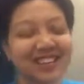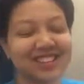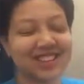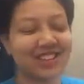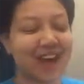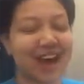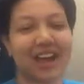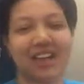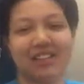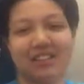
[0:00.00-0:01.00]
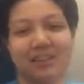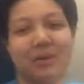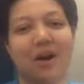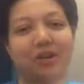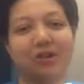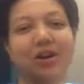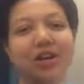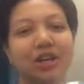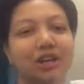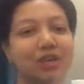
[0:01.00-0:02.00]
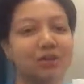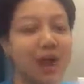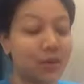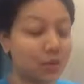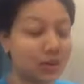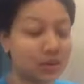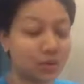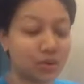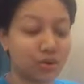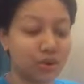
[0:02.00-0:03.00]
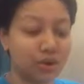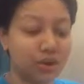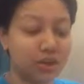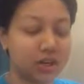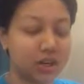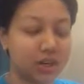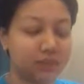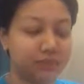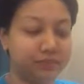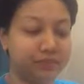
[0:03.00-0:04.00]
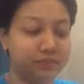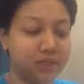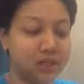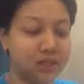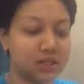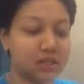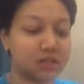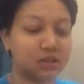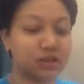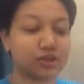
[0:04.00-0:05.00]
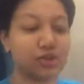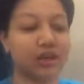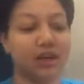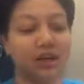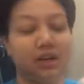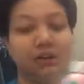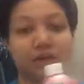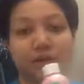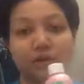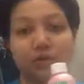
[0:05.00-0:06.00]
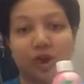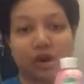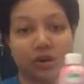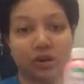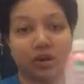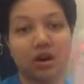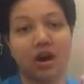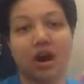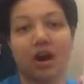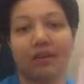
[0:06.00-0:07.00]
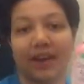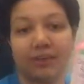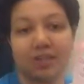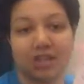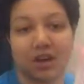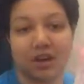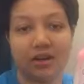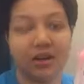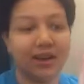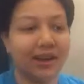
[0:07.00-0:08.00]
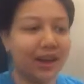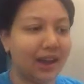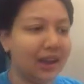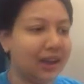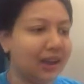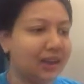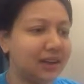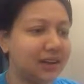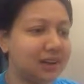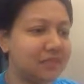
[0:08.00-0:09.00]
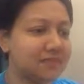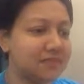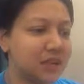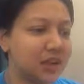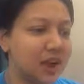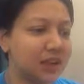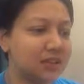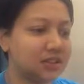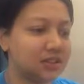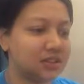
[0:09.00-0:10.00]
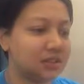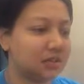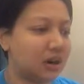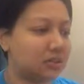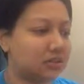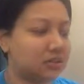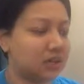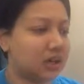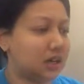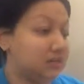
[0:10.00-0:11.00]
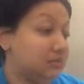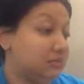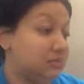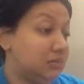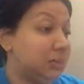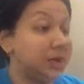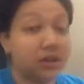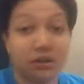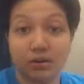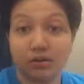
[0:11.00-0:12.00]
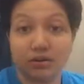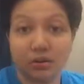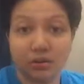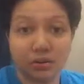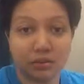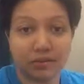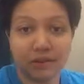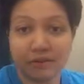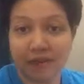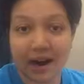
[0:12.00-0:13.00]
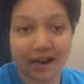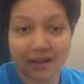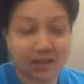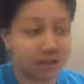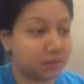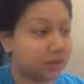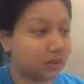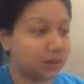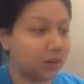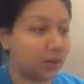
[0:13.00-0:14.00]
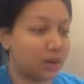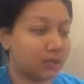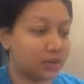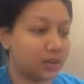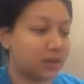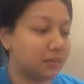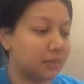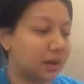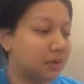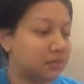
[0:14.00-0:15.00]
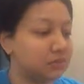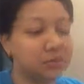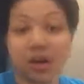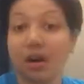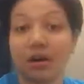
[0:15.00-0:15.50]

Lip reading: So I used this bottle I once ordered this glycerin and rose water off Amazon, and I just used a bottle of, those who finds it perfectly well for them,